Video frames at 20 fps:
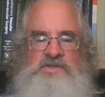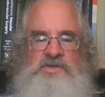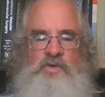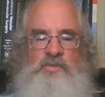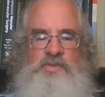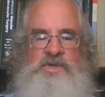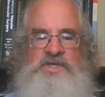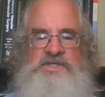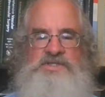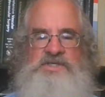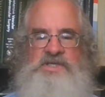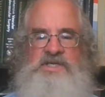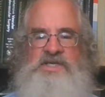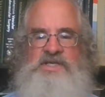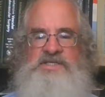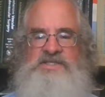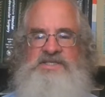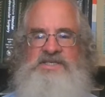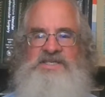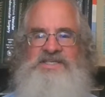Obesity
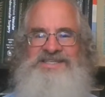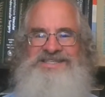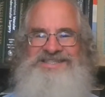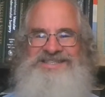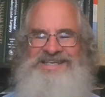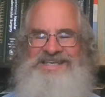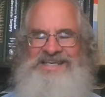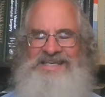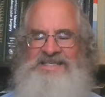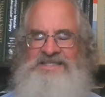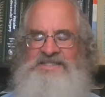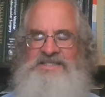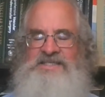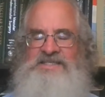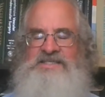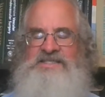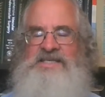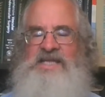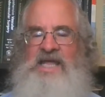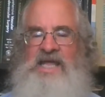is a diseased
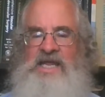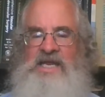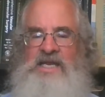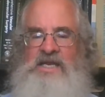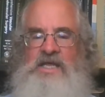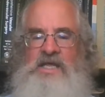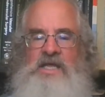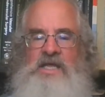state.